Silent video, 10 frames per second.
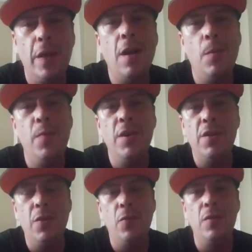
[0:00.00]
They call them bus
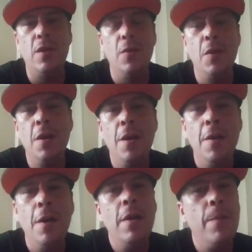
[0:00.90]
shoes. So
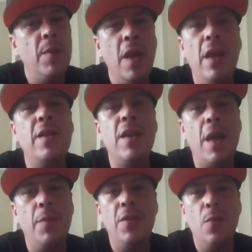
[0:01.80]

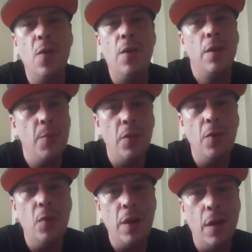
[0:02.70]
anytime that you're walking up on a
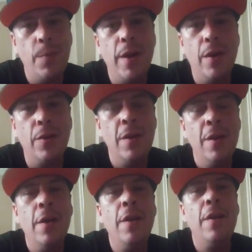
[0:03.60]
new compound,
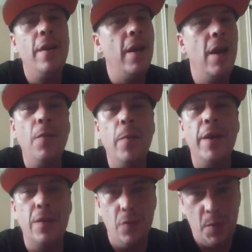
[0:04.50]

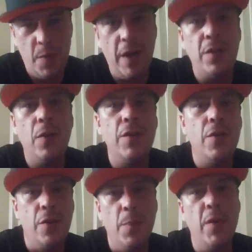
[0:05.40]
everybody's going to spot you because
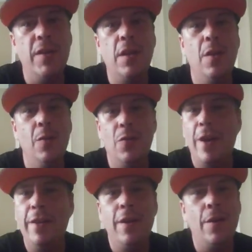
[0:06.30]
you're in your bus clothes
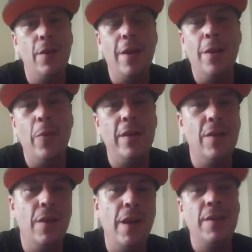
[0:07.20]
right there. You got to wait
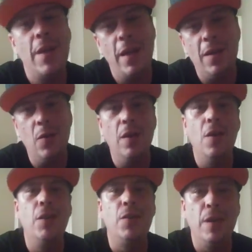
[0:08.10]
till the next day to go to
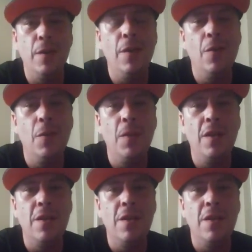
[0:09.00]
laundry. You know what I mean?